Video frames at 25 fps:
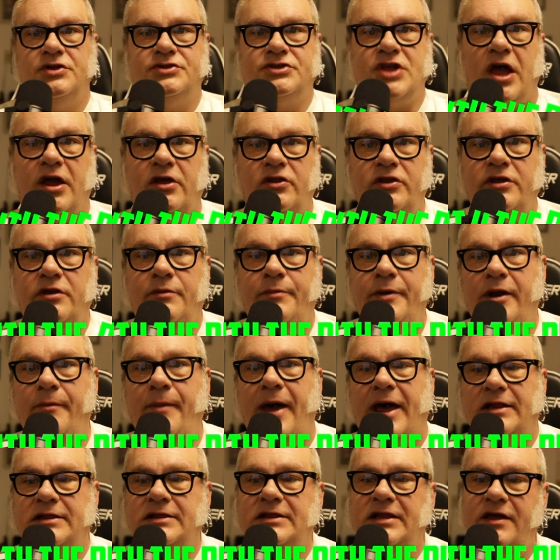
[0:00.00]
Let's talk a little bit
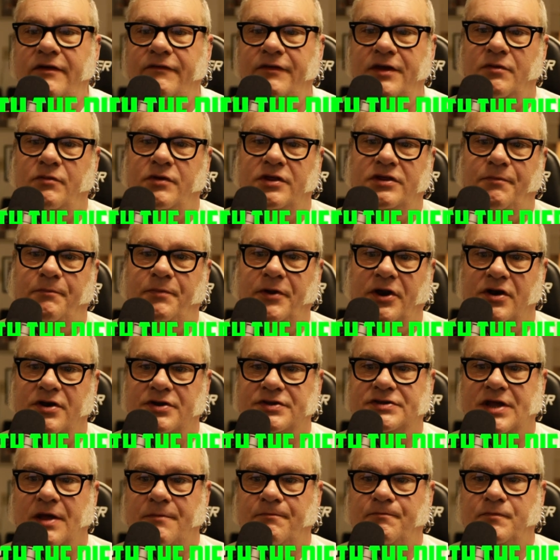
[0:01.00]
about living with a
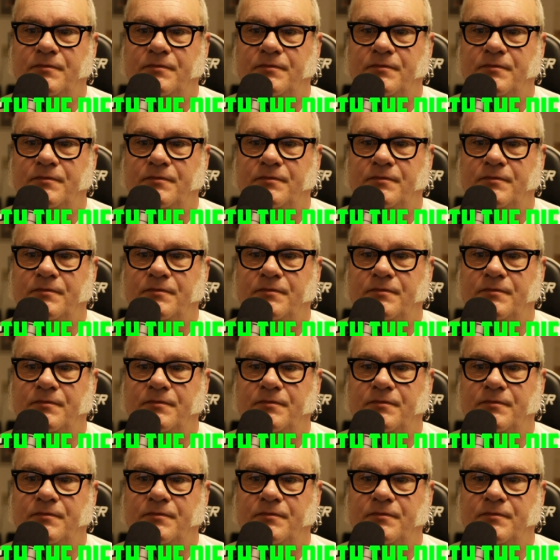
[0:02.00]
piercing.